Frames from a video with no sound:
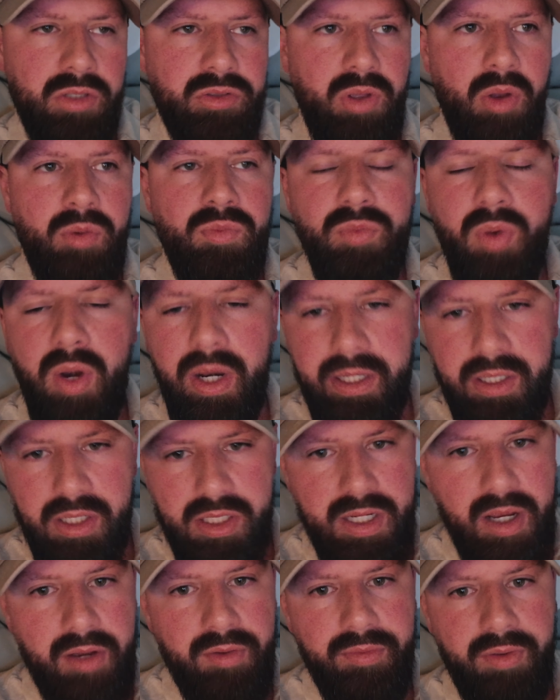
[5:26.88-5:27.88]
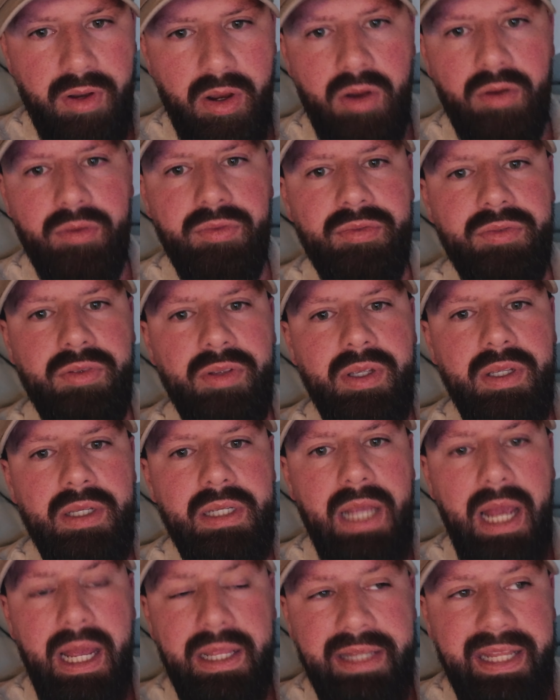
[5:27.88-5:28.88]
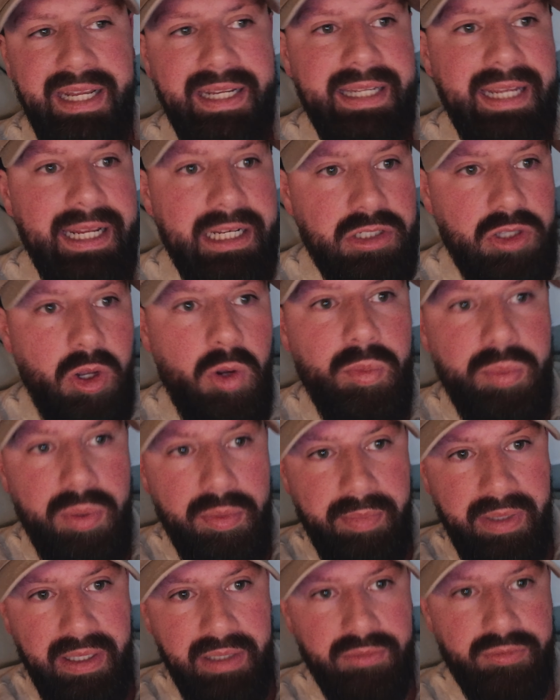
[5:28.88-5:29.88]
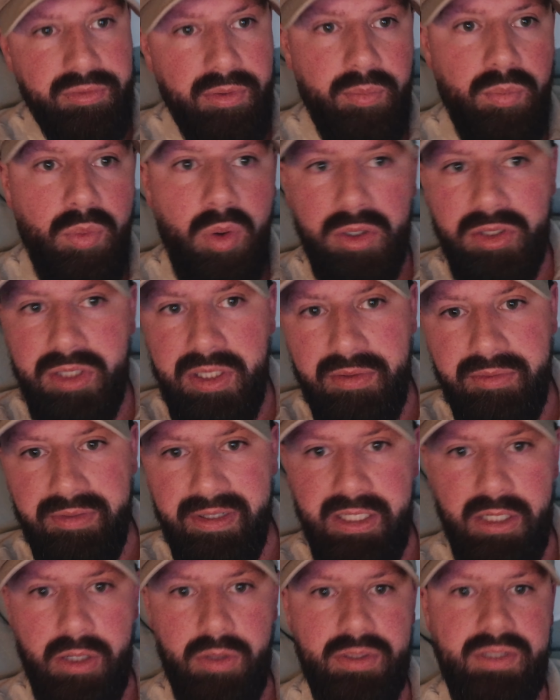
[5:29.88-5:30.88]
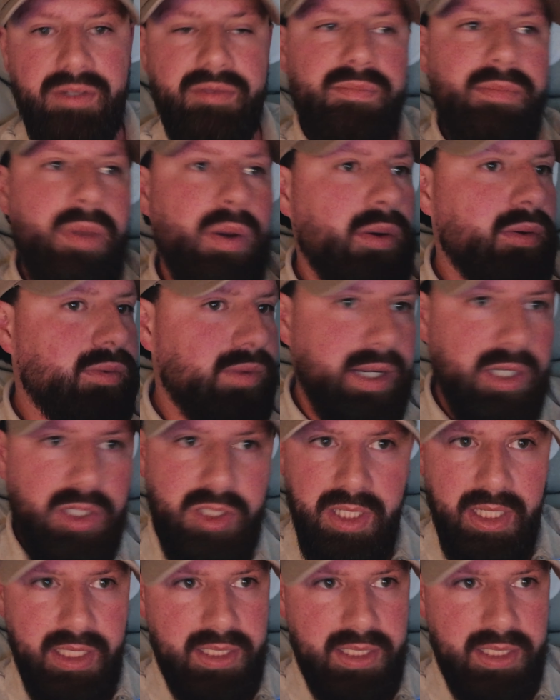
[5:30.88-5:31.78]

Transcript: don't write yourself off and then get dopamine from watching videos of motivation,